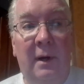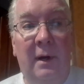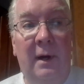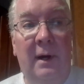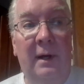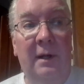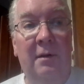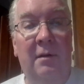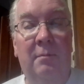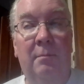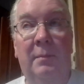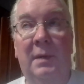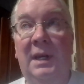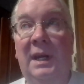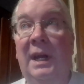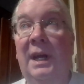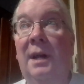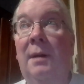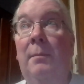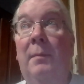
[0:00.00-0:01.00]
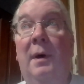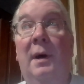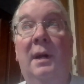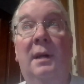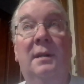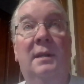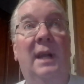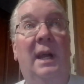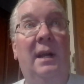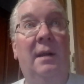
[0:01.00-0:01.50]
I began
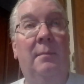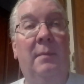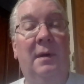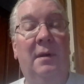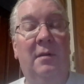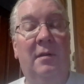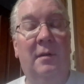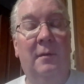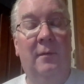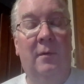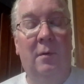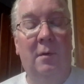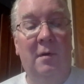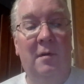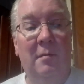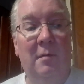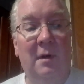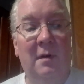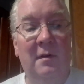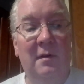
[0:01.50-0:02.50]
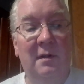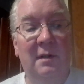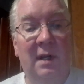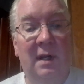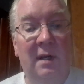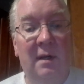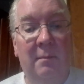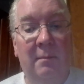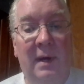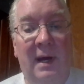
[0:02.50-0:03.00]
my database of horse racing
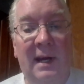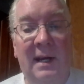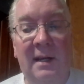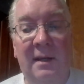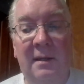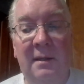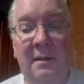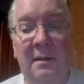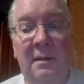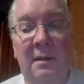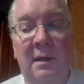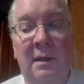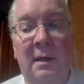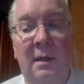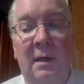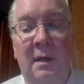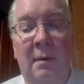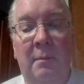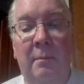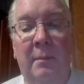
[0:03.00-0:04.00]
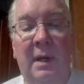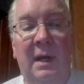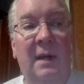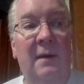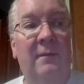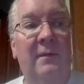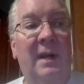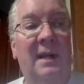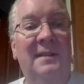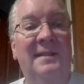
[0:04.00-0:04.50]
data back in
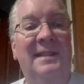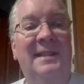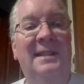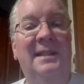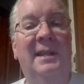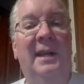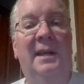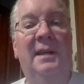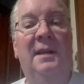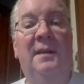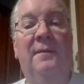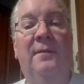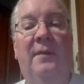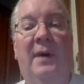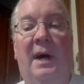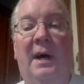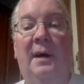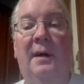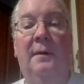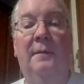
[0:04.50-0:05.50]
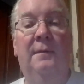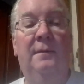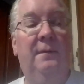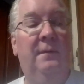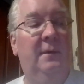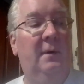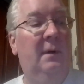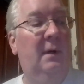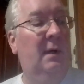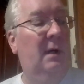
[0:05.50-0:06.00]
May of
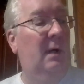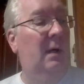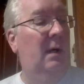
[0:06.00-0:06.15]
1995.